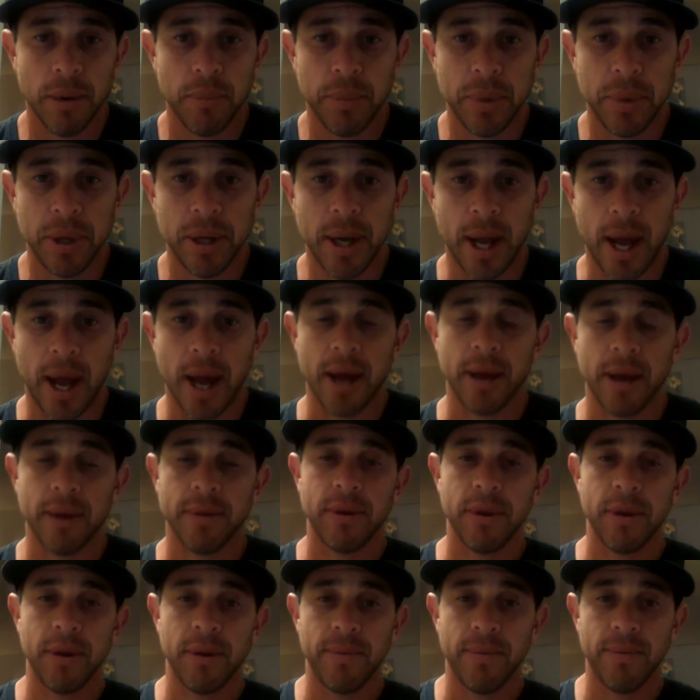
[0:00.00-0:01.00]
being
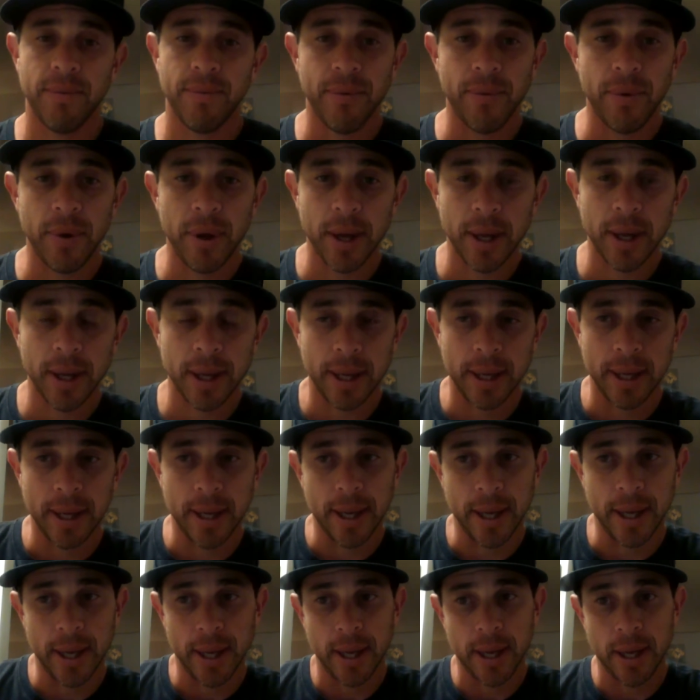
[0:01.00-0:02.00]
active
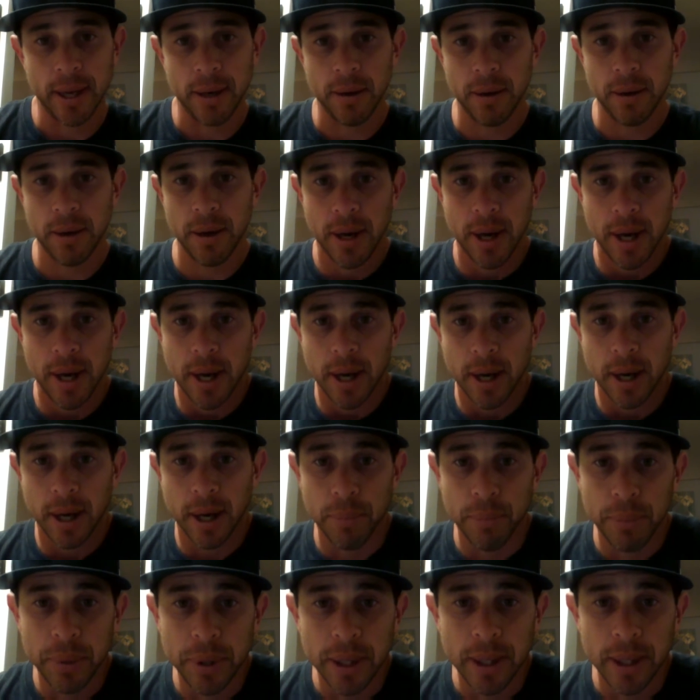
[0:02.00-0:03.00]
and
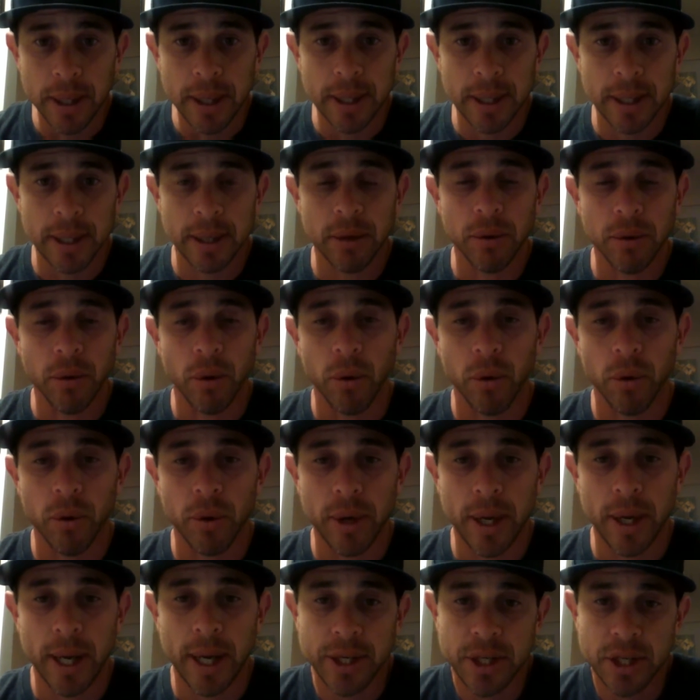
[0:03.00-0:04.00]
competing
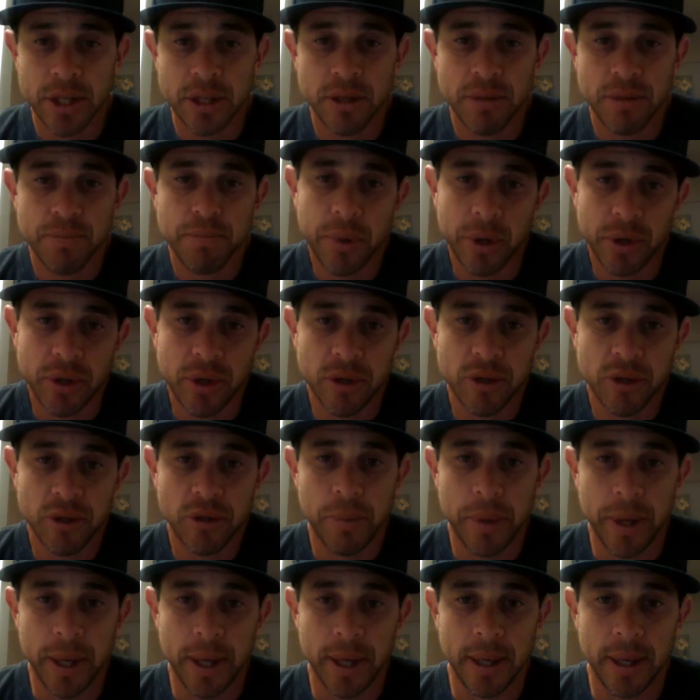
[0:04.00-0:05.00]
or not just
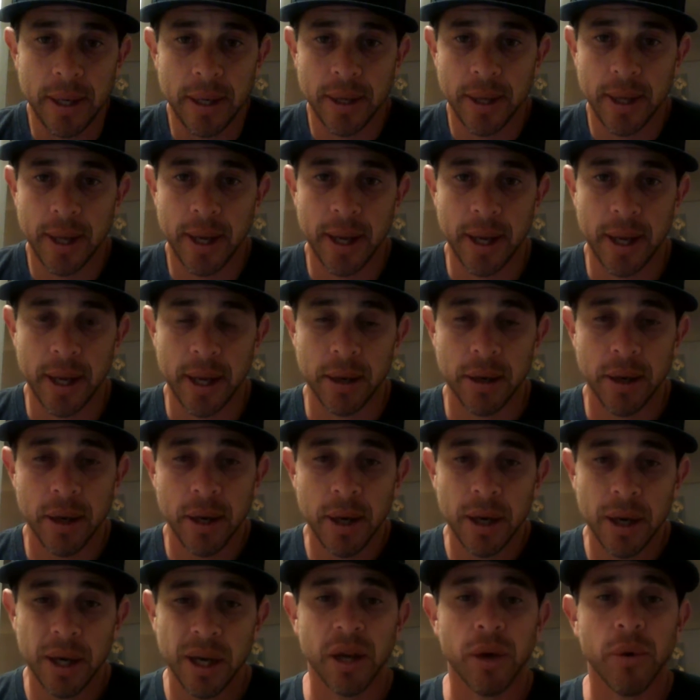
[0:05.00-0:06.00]
participating and
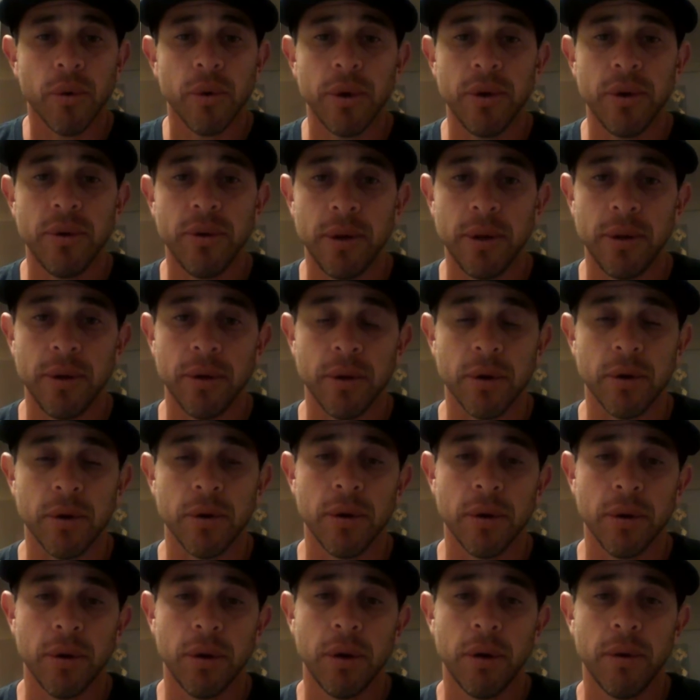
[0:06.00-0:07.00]
increasing
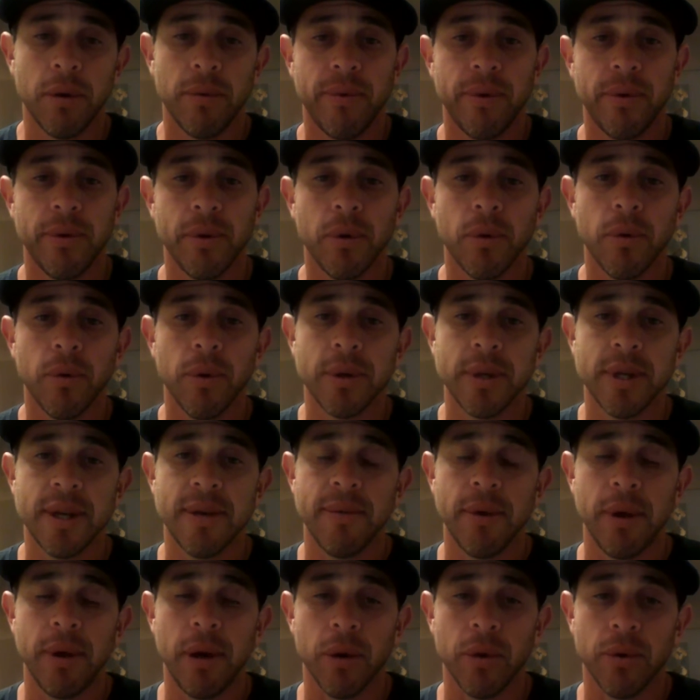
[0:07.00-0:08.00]
their physical
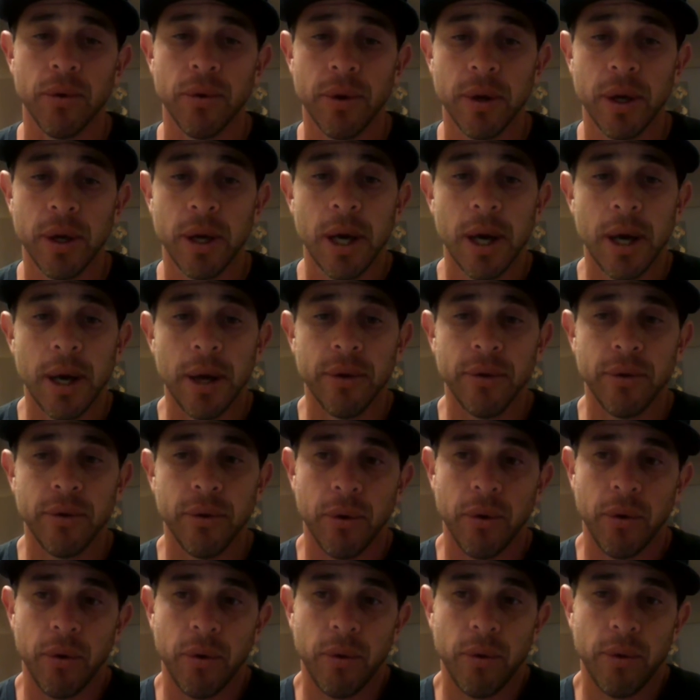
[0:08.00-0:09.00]
activity load
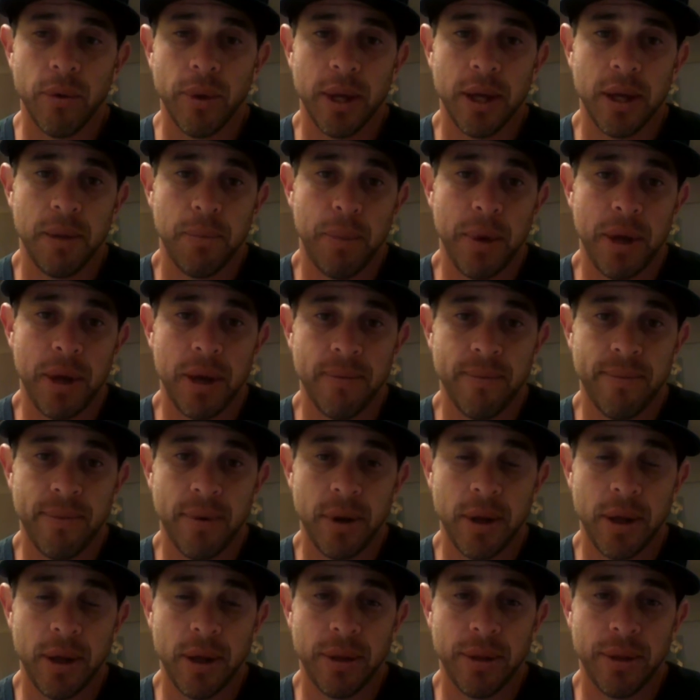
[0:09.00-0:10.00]
so they could
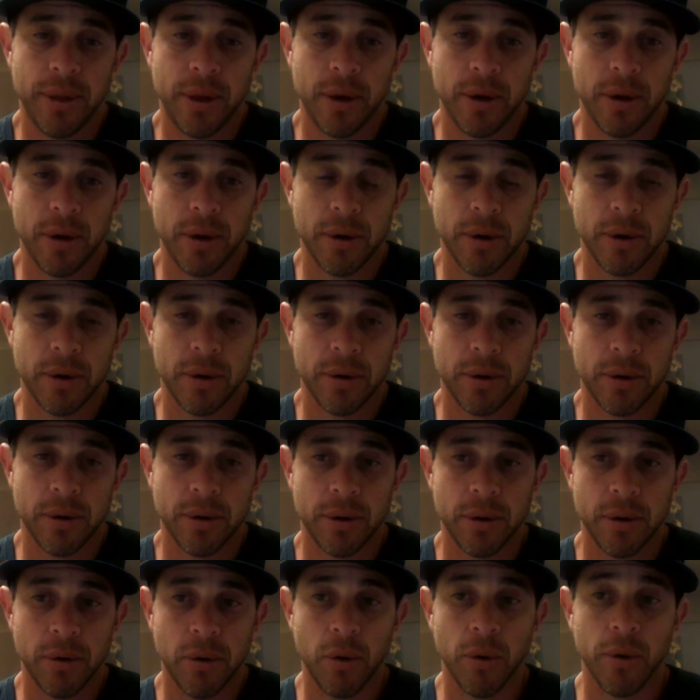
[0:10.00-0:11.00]
benefit
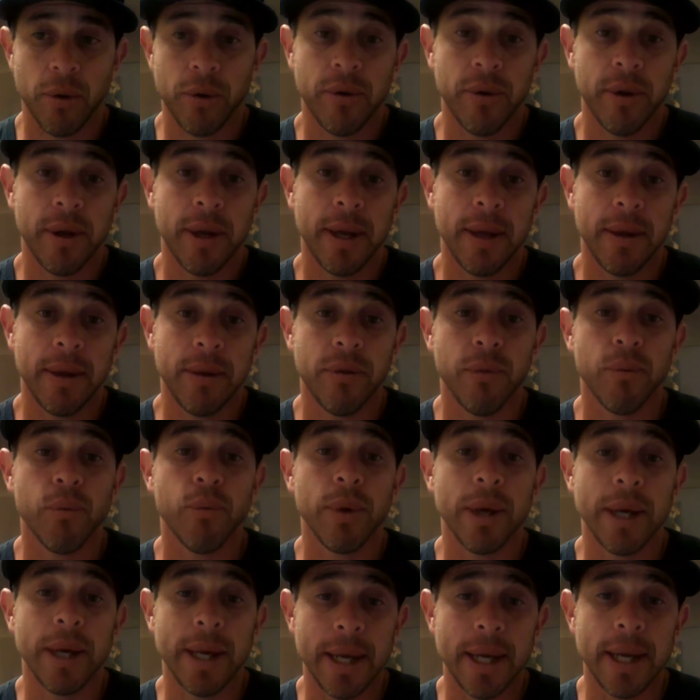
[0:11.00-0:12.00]
their or to
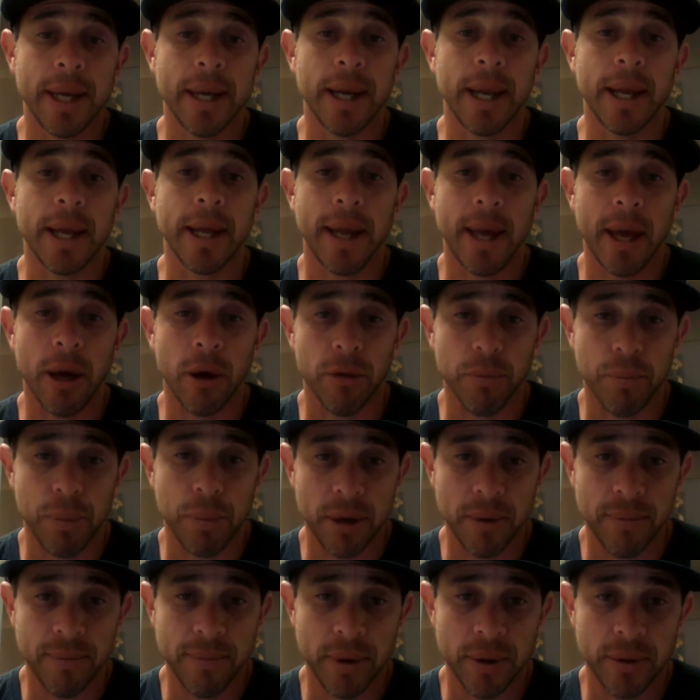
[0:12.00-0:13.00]
get like health
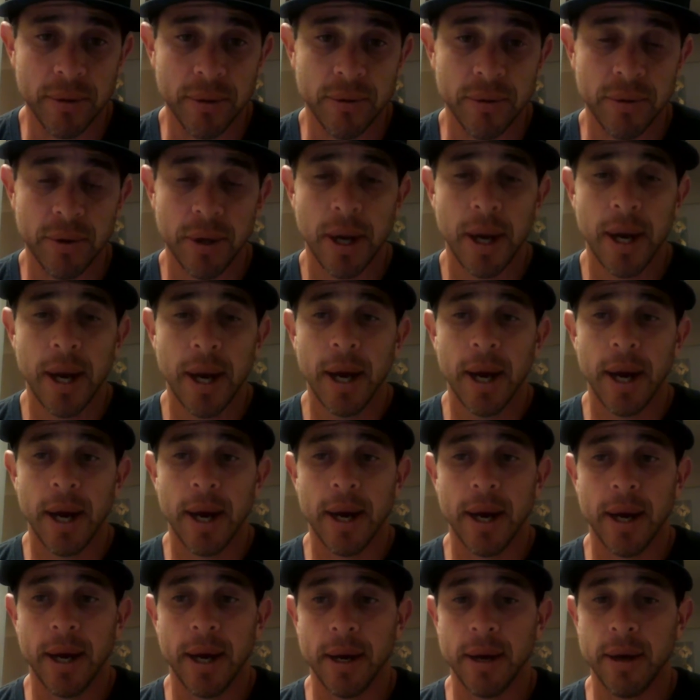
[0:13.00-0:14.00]
benefits
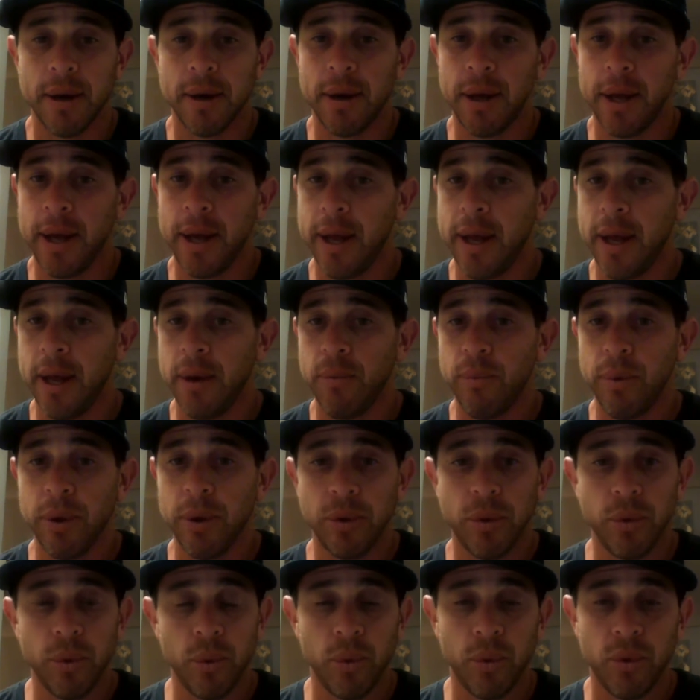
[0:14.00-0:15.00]
and
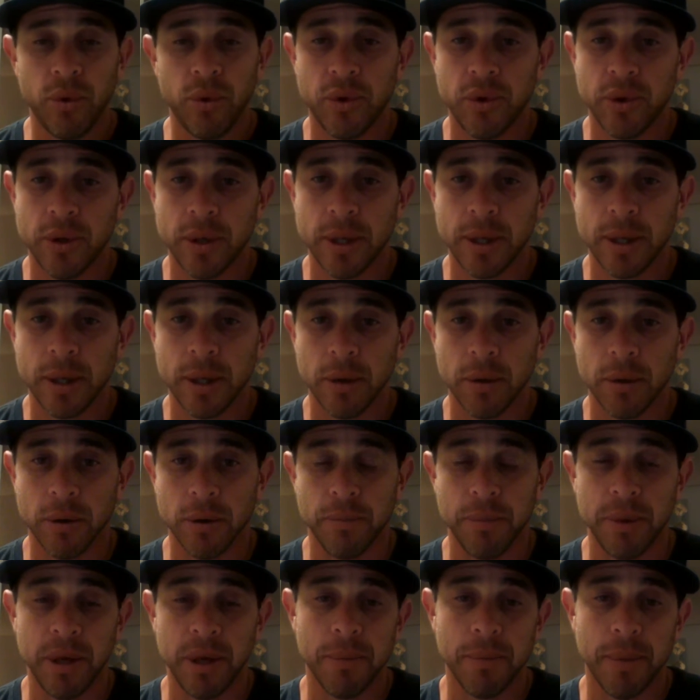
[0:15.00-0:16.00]
reduce
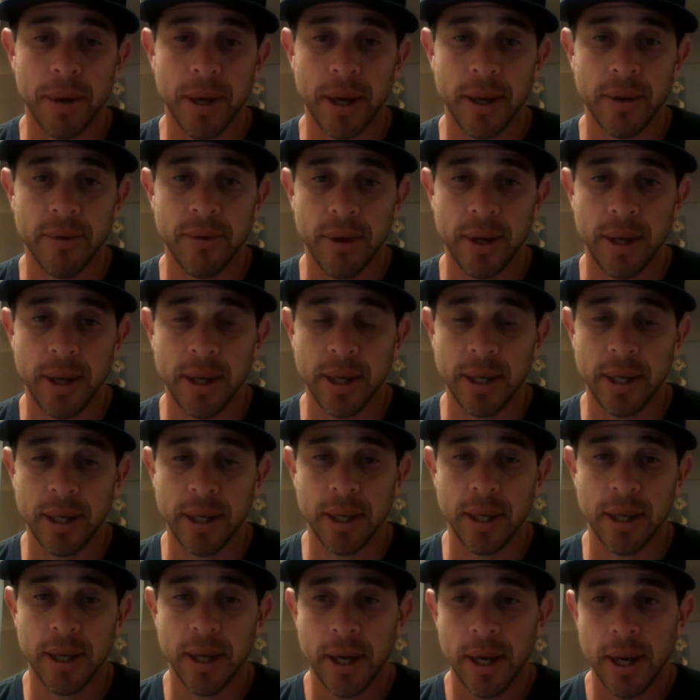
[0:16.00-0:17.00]
or minimize
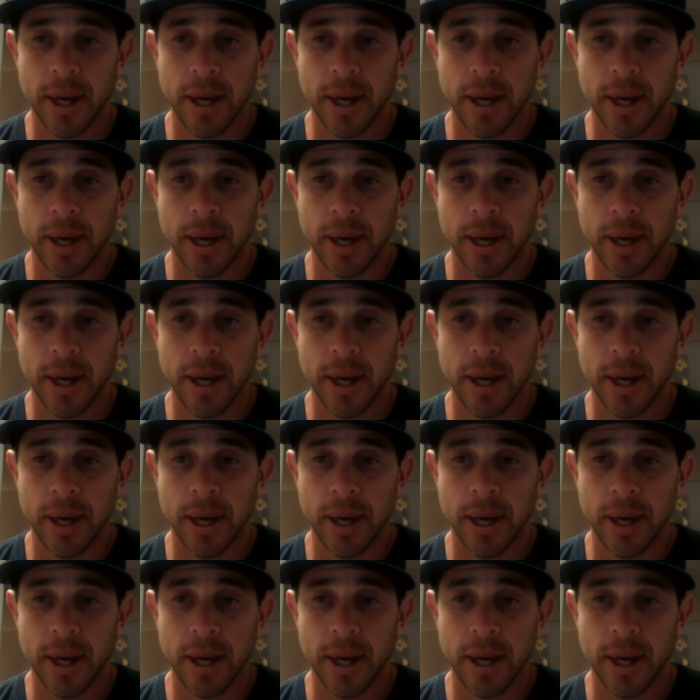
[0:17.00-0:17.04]
any